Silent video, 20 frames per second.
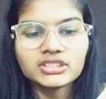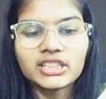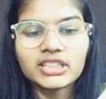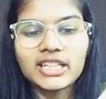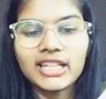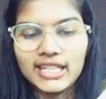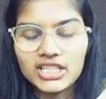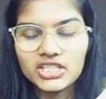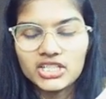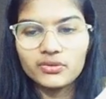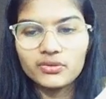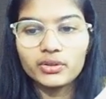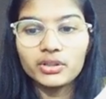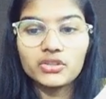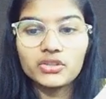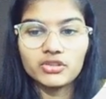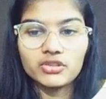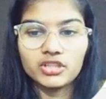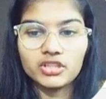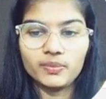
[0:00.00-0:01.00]
case, for
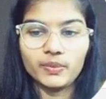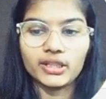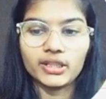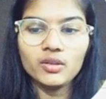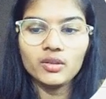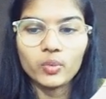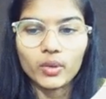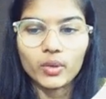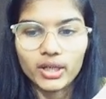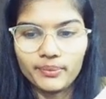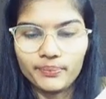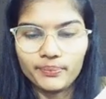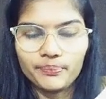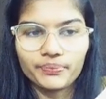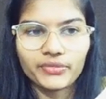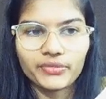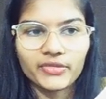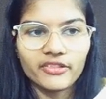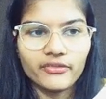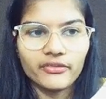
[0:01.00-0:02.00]
this respective one.
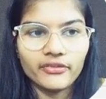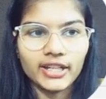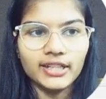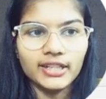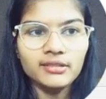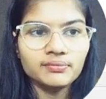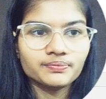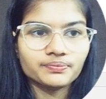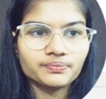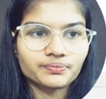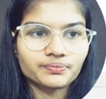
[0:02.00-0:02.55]
Fine.